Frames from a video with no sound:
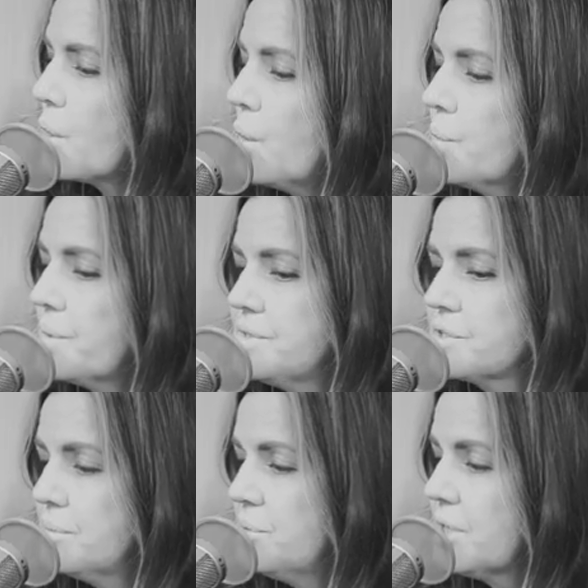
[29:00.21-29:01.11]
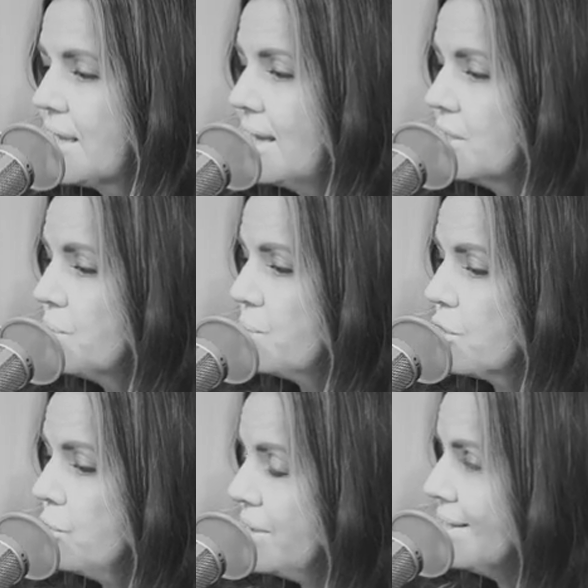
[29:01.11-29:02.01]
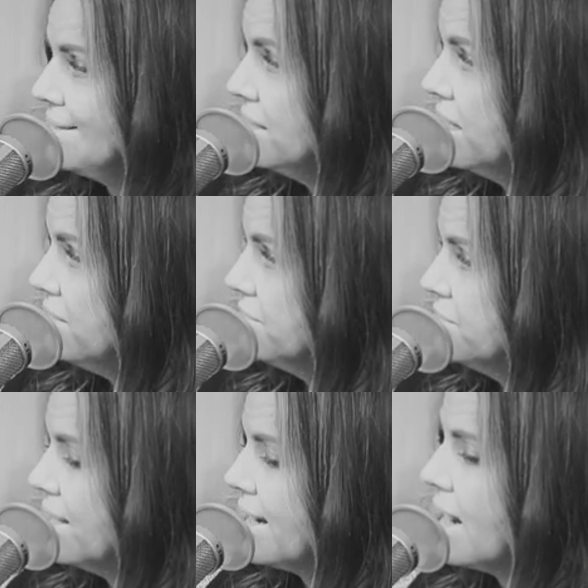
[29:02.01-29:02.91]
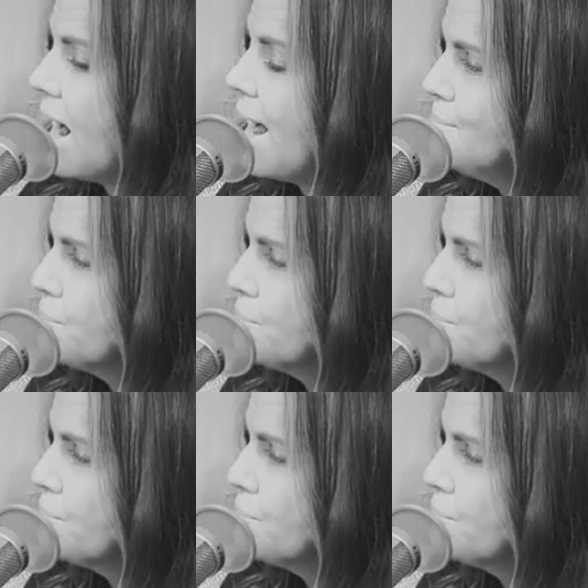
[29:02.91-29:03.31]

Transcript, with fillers: always communicated with great love. Like I'm